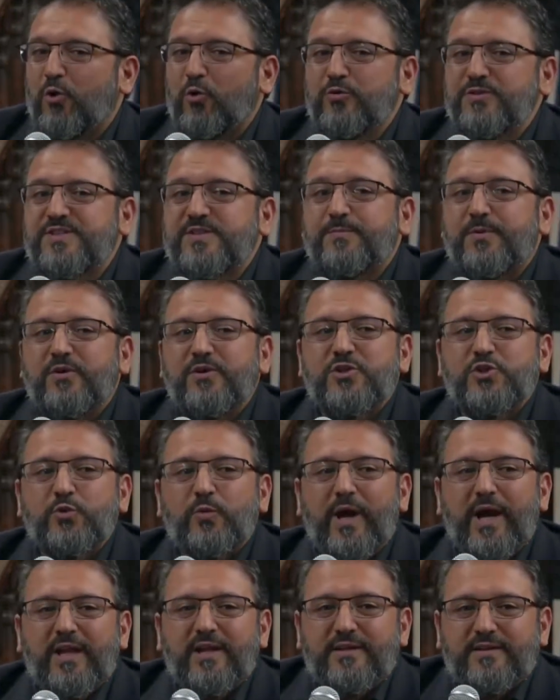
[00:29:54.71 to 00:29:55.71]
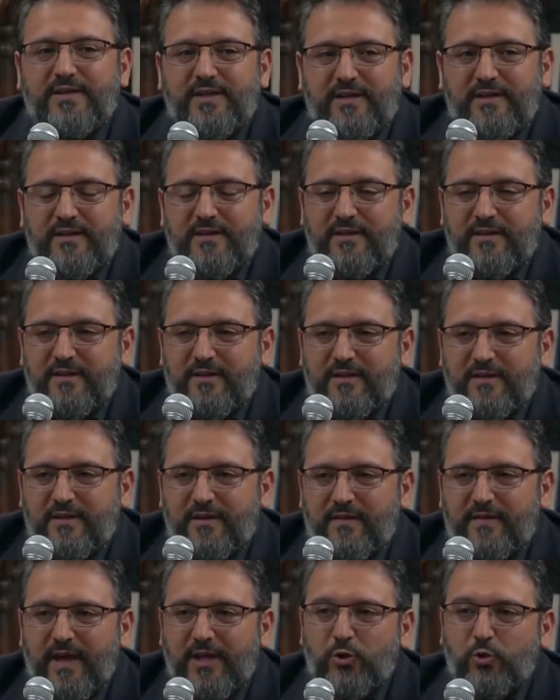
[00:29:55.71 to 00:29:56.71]
own spirituality
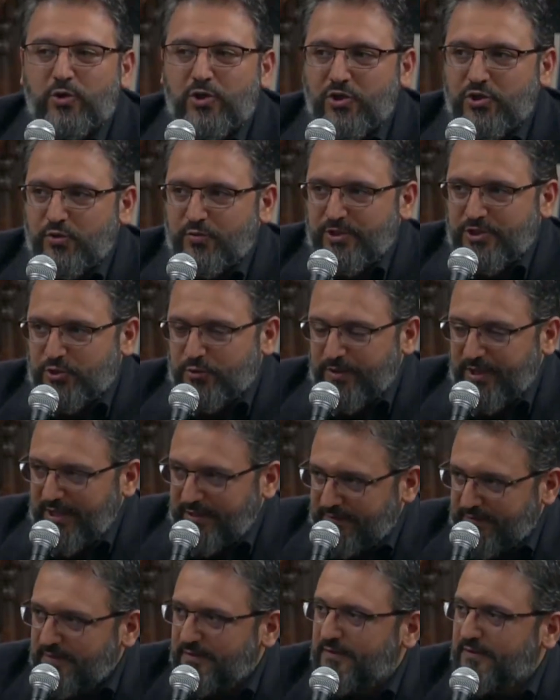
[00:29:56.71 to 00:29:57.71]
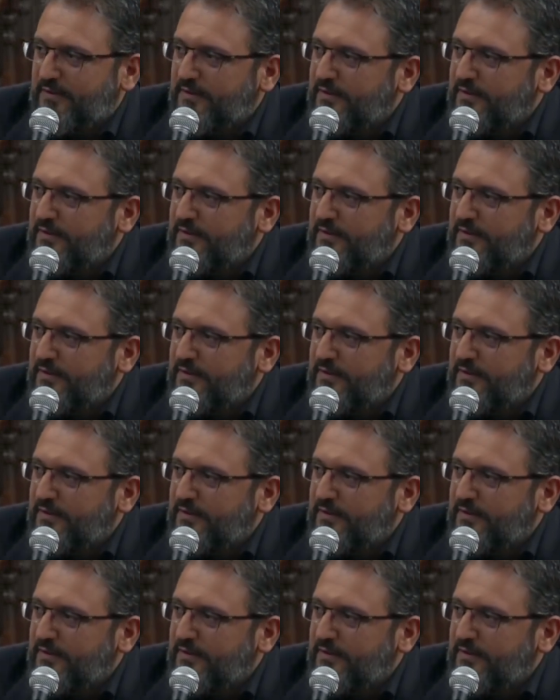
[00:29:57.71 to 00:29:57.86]
that you can retreat